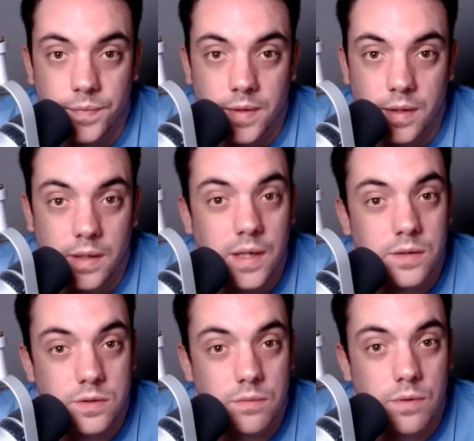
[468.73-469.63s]

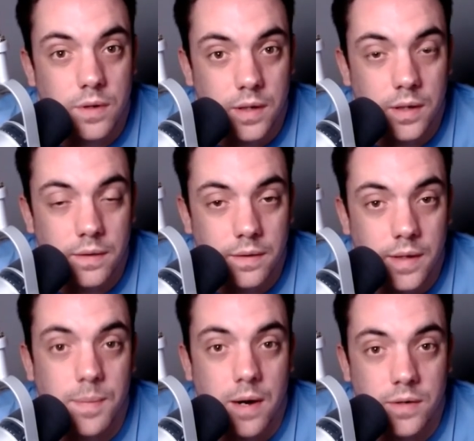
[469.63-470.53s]
against the rookie.
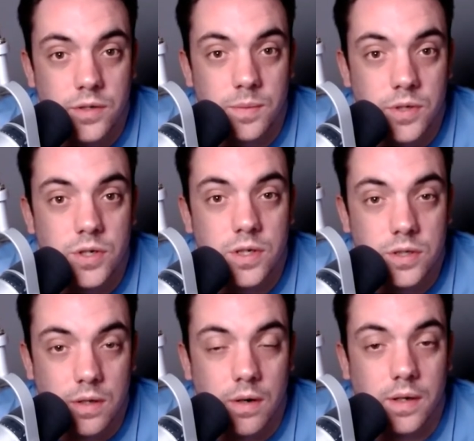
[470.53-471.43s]
Now apparently Jimmy G's
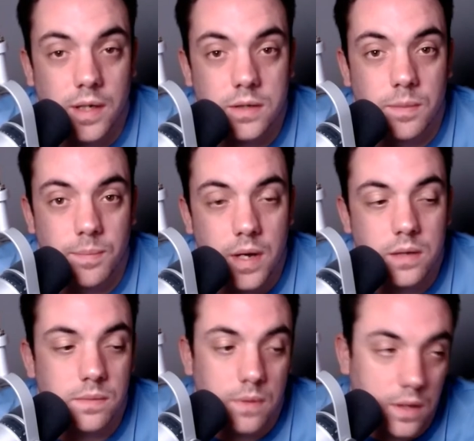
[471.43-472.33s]
starting against the
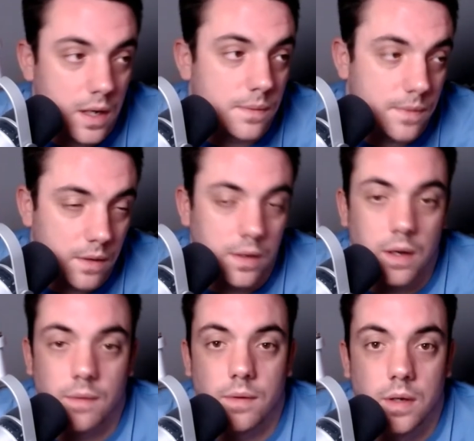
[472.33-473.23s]
Bears. Okay, fair
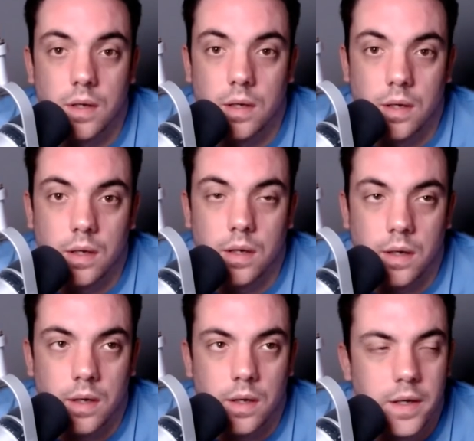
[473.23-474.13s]
enough.
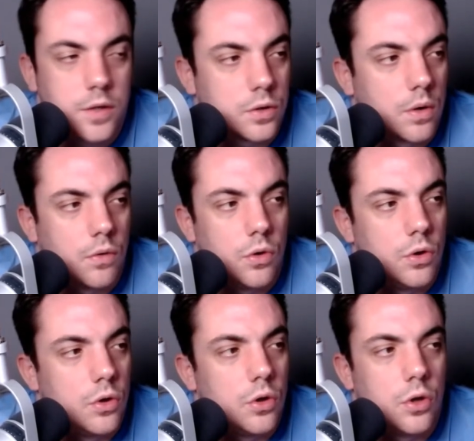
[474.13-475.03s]
He's got
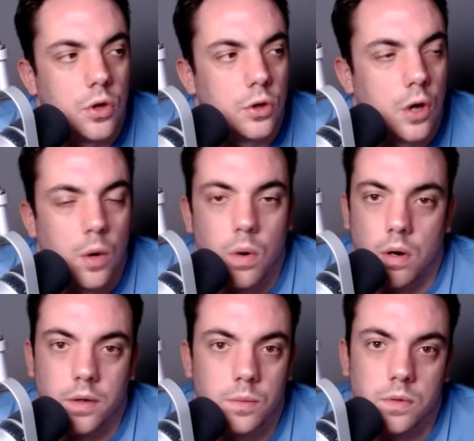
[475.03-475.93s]
no
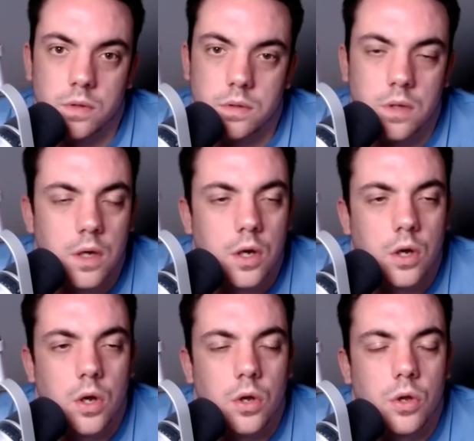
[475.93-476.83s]
arguments,
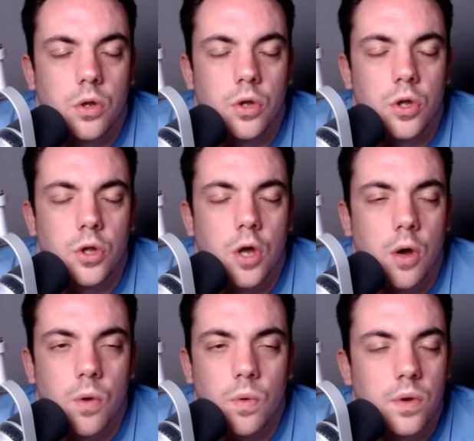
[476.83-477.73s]

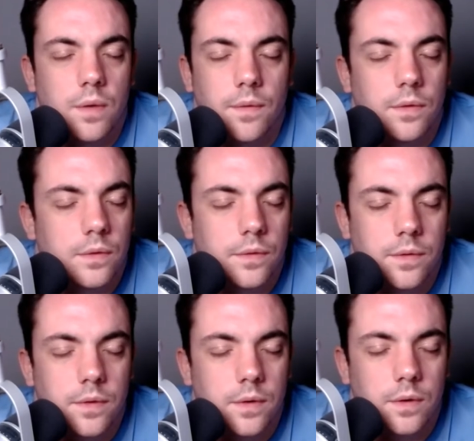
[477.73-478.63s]
no
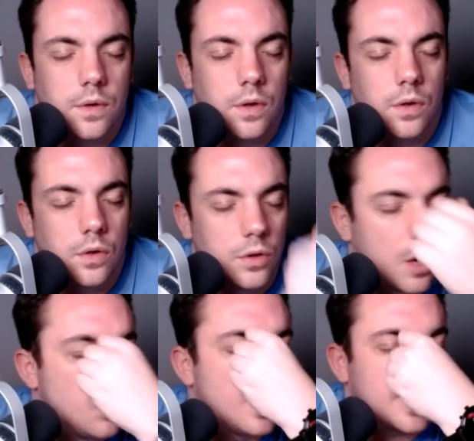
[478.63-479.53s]

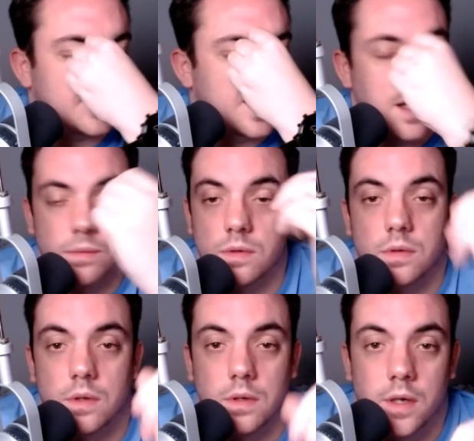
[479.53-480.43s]
no
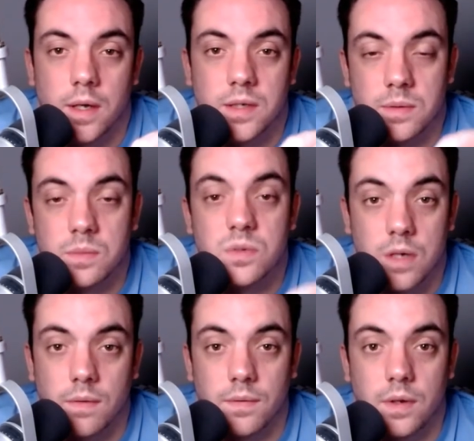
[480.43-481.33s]
letdowns, except
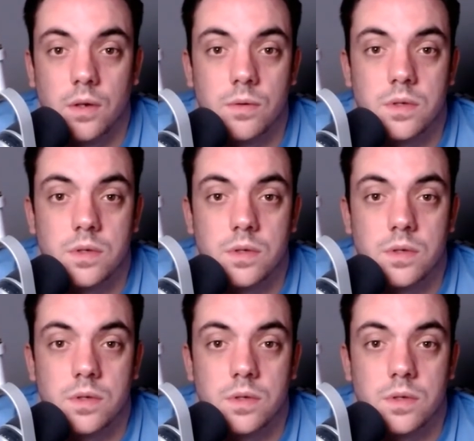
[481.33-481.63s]
himself if he loses